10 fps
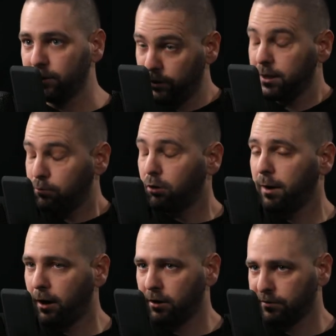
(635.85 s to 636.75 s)
It really broke
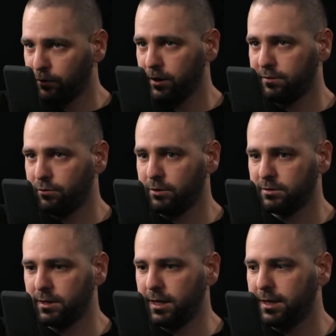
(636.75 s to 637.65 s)
my heart for at
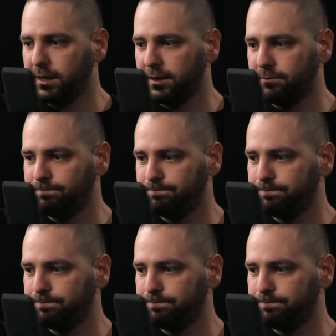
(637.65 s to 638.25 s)
first, and it,